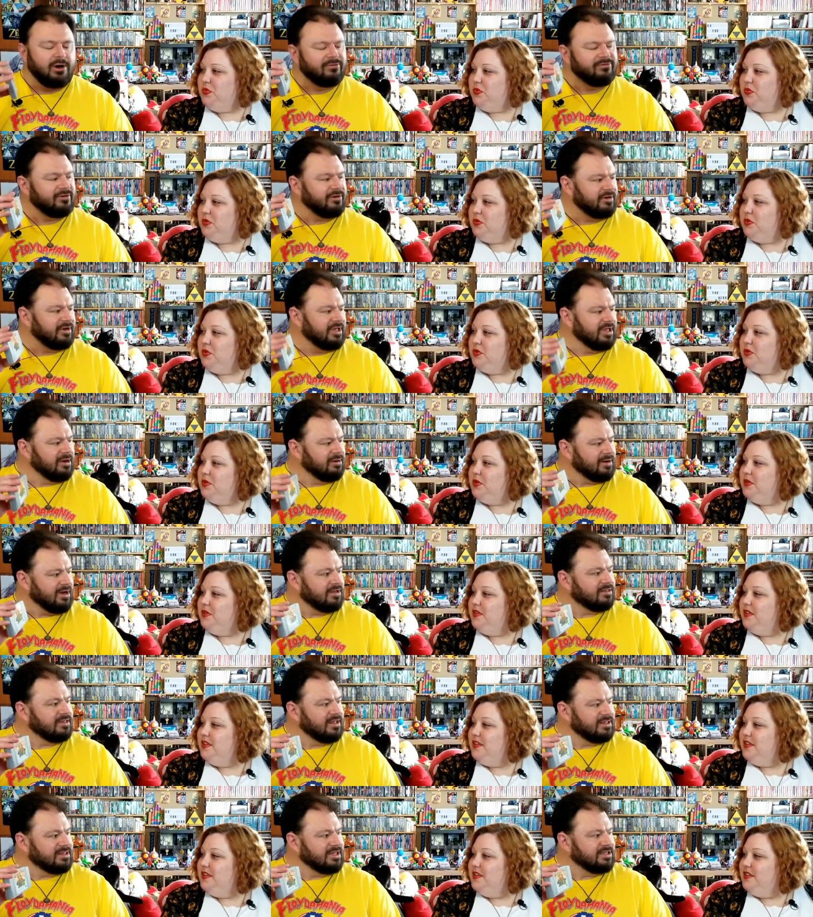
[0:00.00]
Speaker 1: over here, I
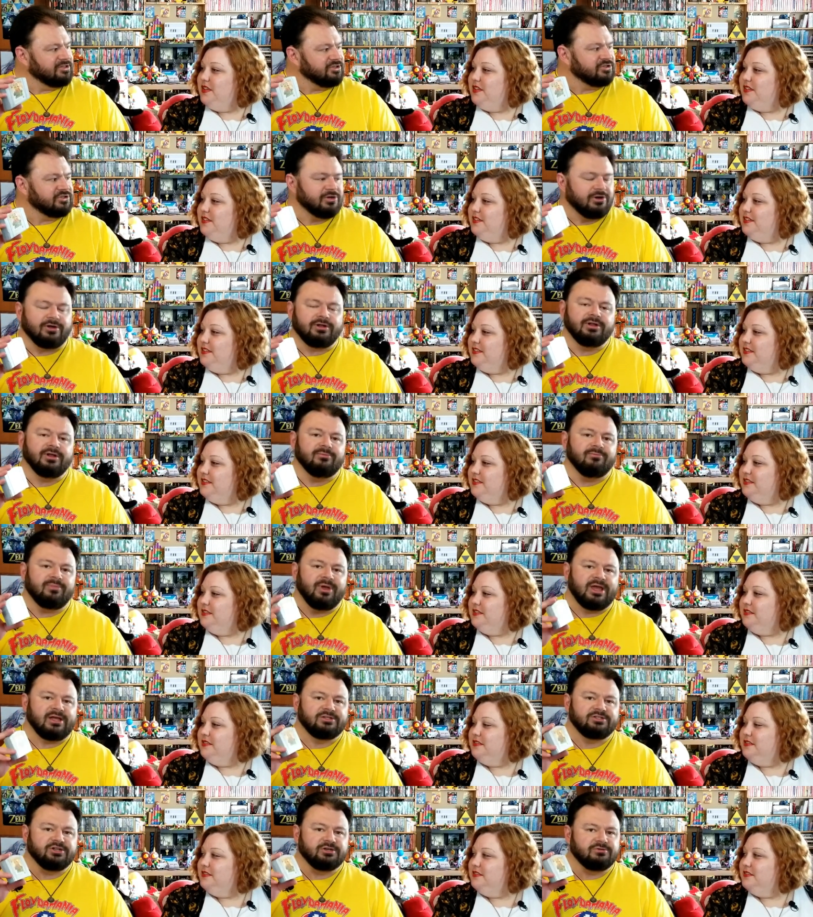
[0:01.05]
think they just called it
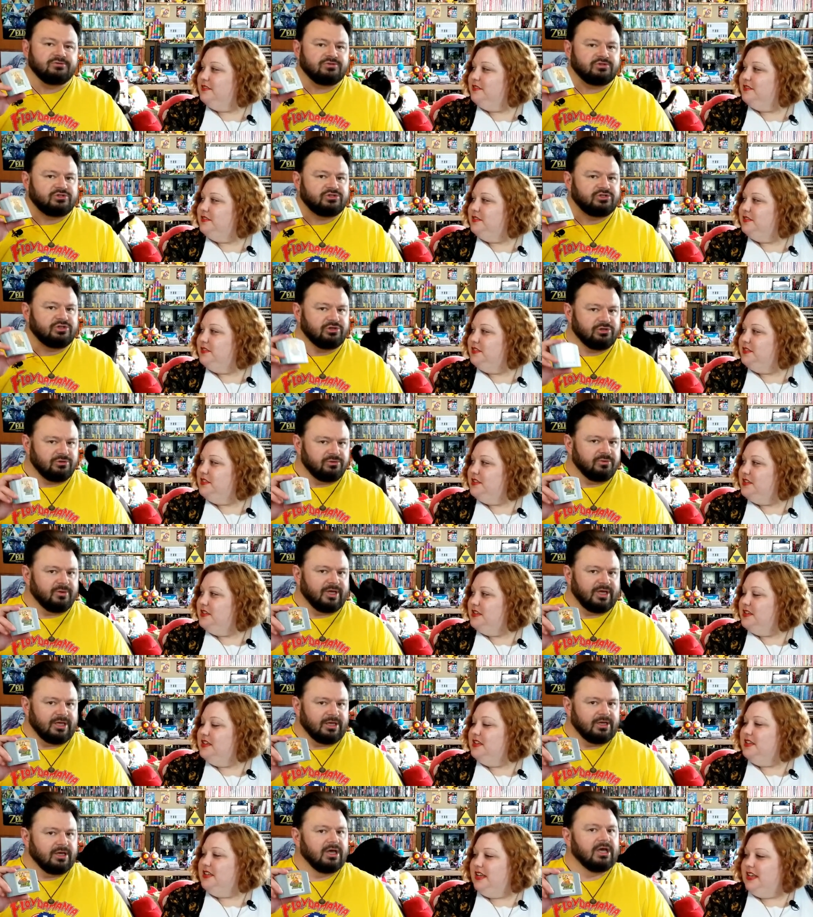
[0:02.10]
Banjo
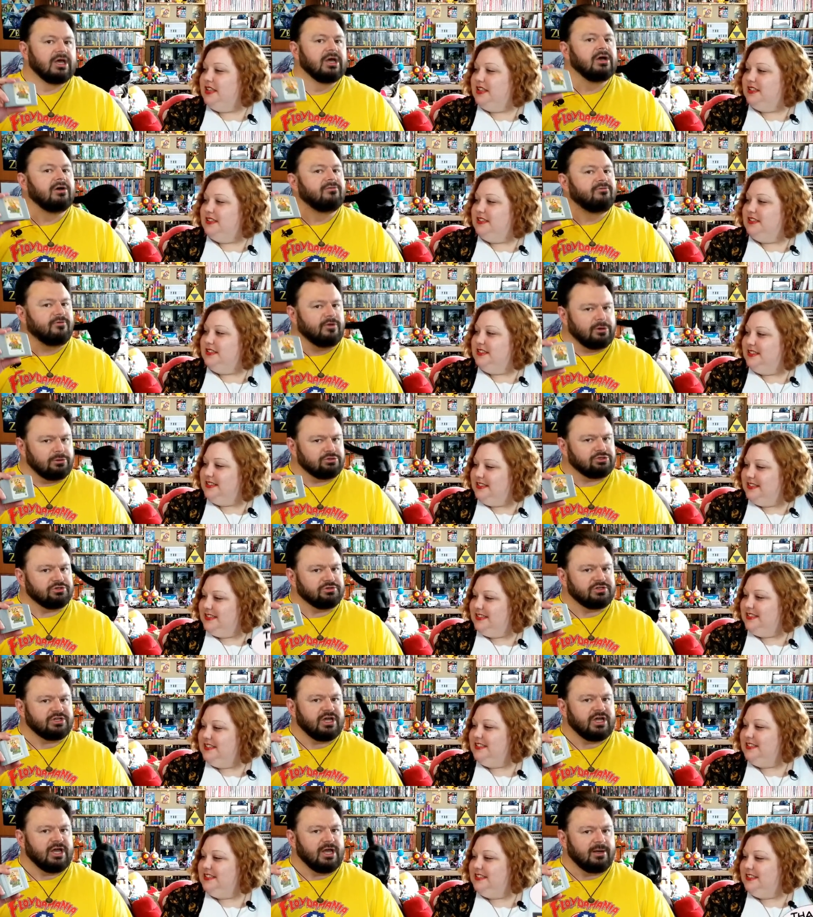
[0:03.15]
Tooie. Yeah. Future
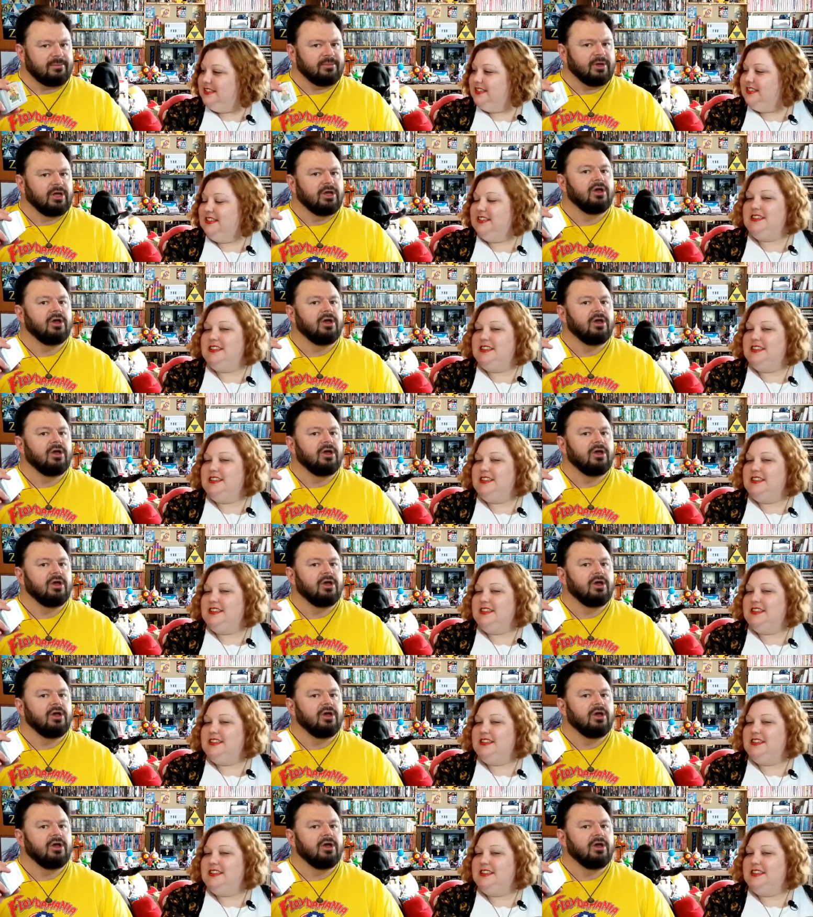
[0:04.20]
Tom,